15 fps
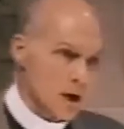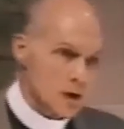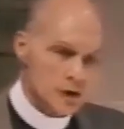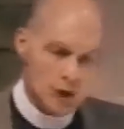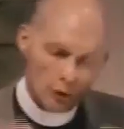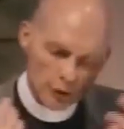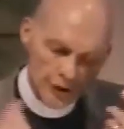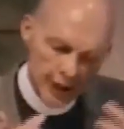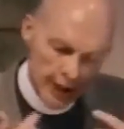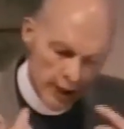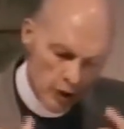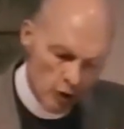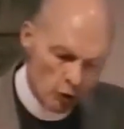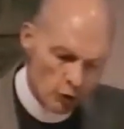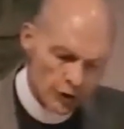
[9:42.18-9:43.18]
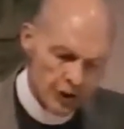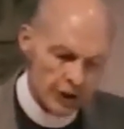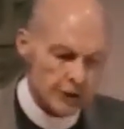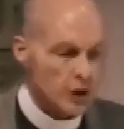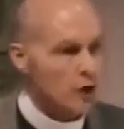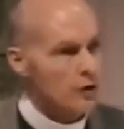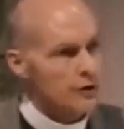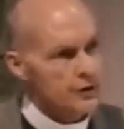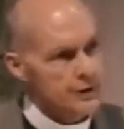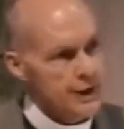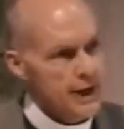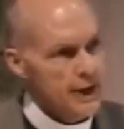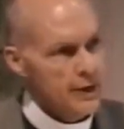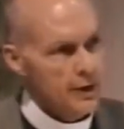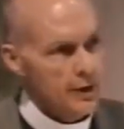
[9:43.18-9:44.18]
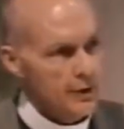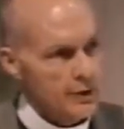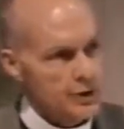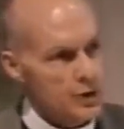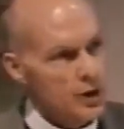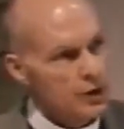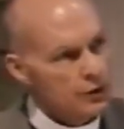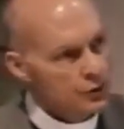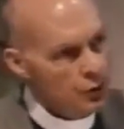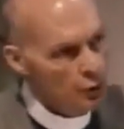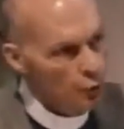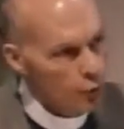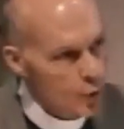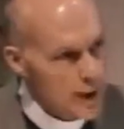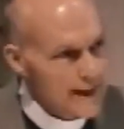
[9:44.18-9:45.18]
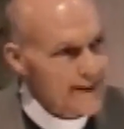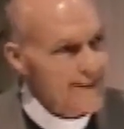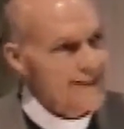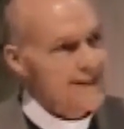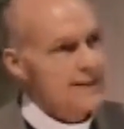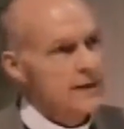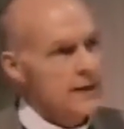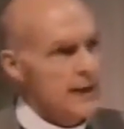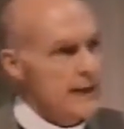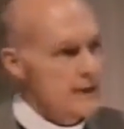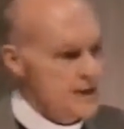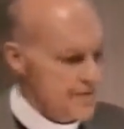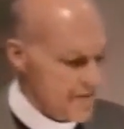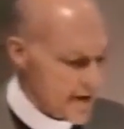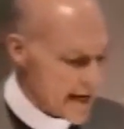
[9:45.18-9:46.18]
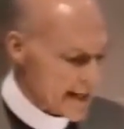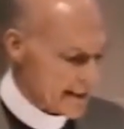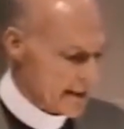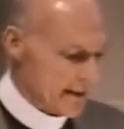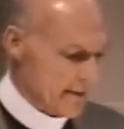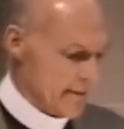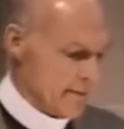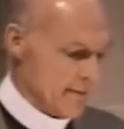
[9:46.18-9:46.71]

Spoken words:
So she uses her tears to rinse his feet.